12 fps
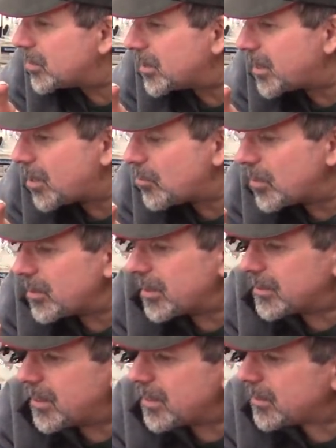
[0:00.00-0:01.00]
they got to run
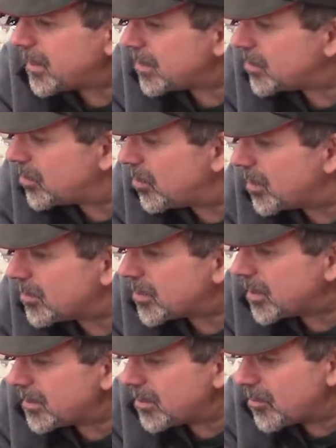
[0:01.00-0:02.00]
like ten tanks through it. I was
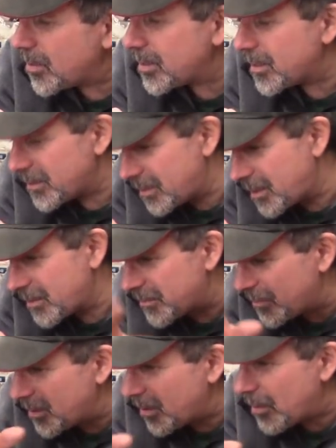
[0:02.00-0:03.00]
like, you know what? I got to,
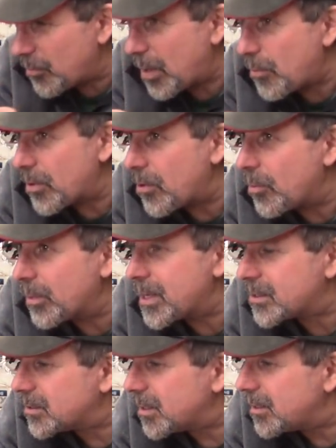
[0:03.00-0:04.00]
you know, I, I, went home
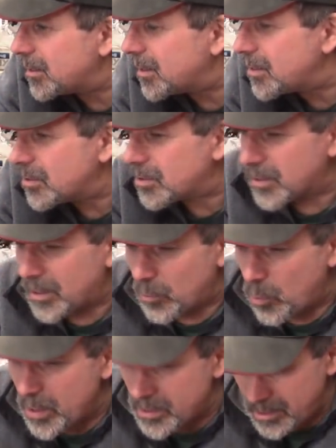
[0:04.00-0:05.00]
last night and I just like
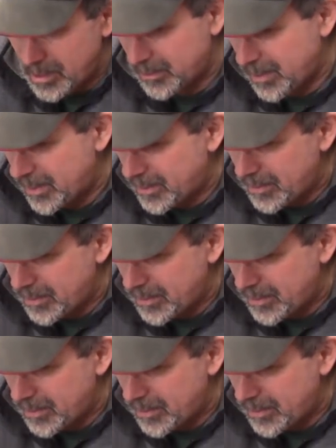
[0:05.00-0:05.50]
wasted a tank of